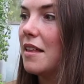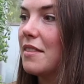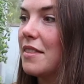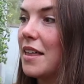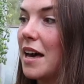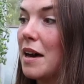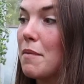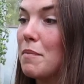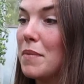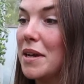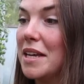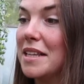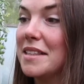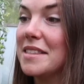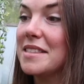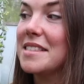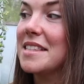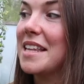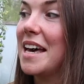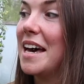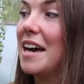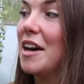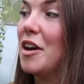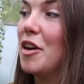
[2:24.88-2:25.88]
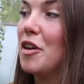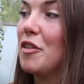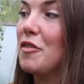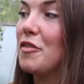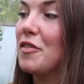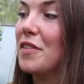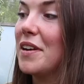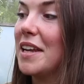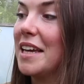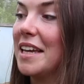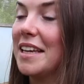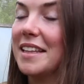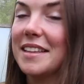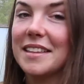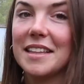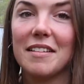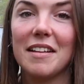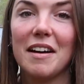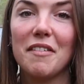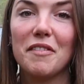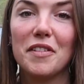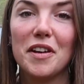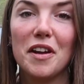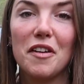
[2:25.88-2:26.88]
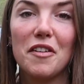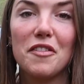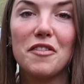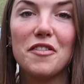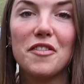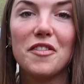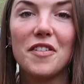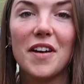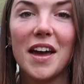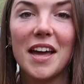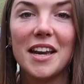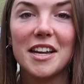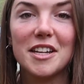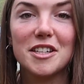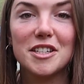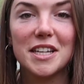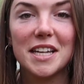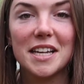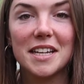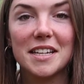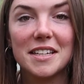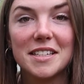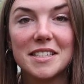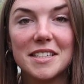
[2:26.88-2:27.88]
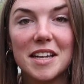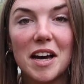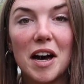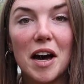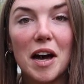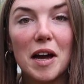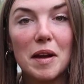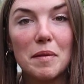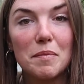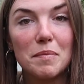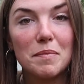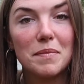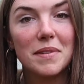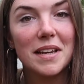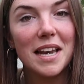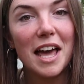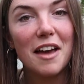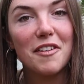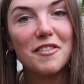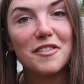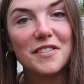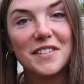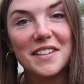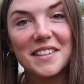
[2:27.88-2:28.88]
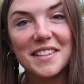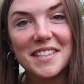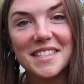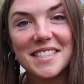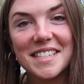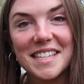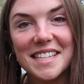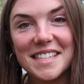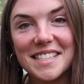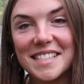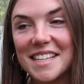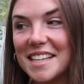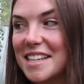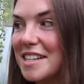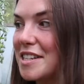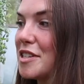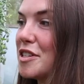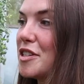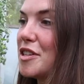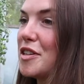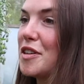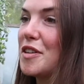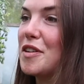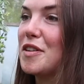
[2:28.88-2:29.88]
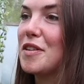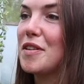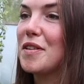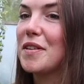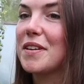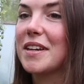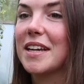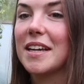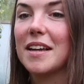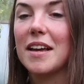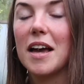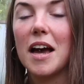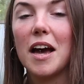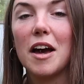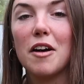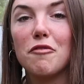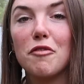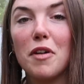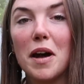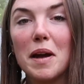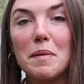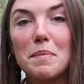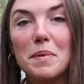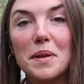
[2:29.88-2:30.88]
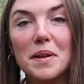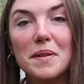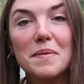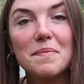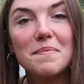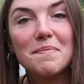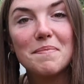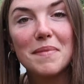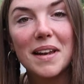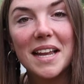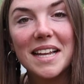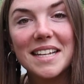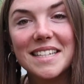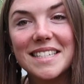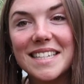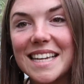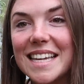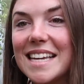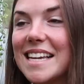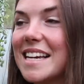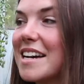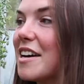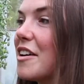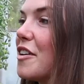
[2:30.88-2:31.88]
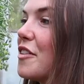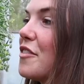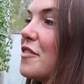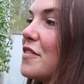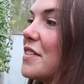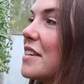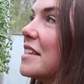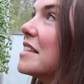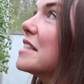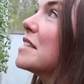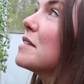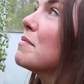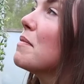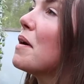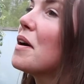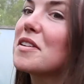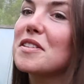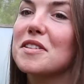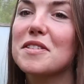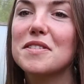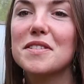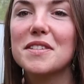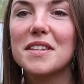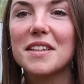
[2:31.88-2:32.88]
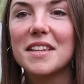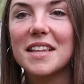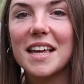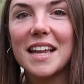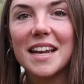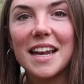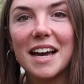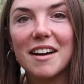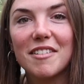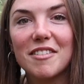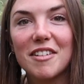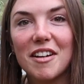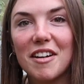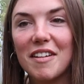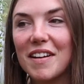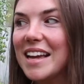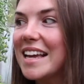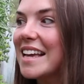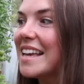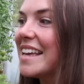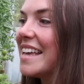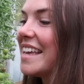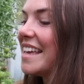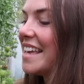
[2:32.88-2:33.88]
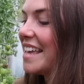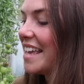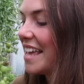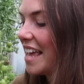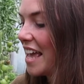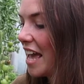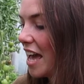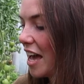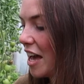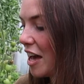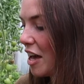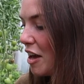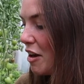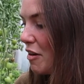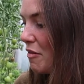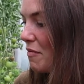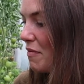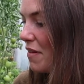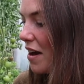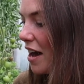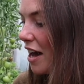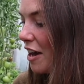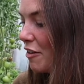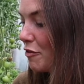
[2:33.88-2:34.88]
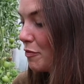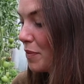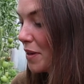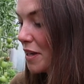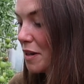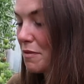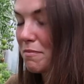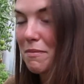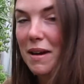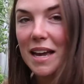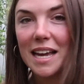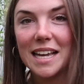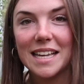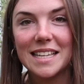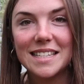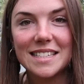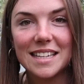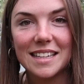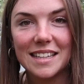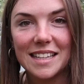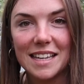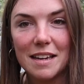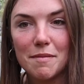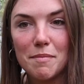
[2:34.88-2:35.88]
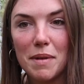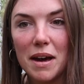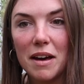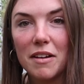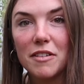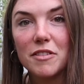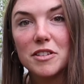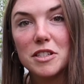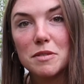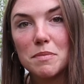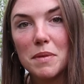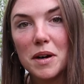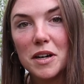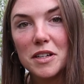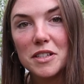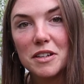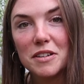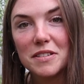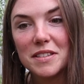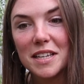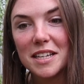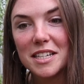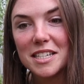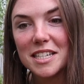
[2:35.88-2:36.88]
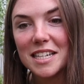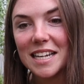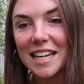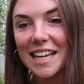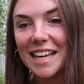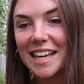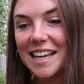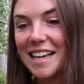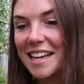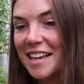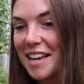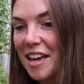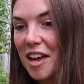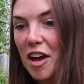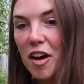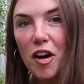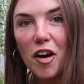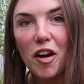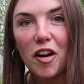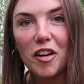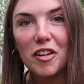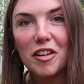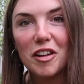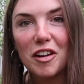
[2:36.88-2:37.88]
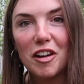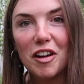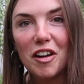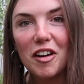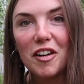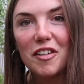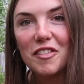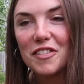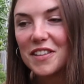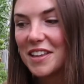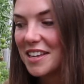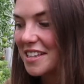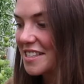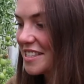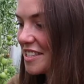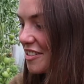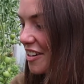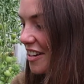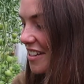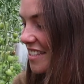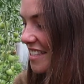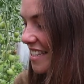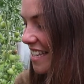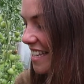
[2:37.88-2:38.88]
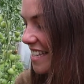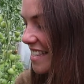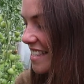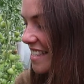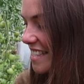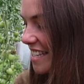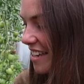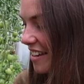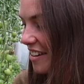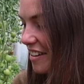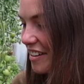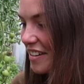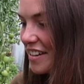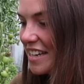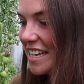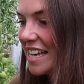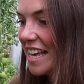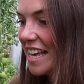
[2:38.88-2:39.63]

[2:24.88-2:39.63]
that means that hopefully they'll have enough energy and time left in the season to ripen plenty of these tomatoes that they're now growing. I've been amazed at the amount of tomatoes actually on a lot of these trusses, so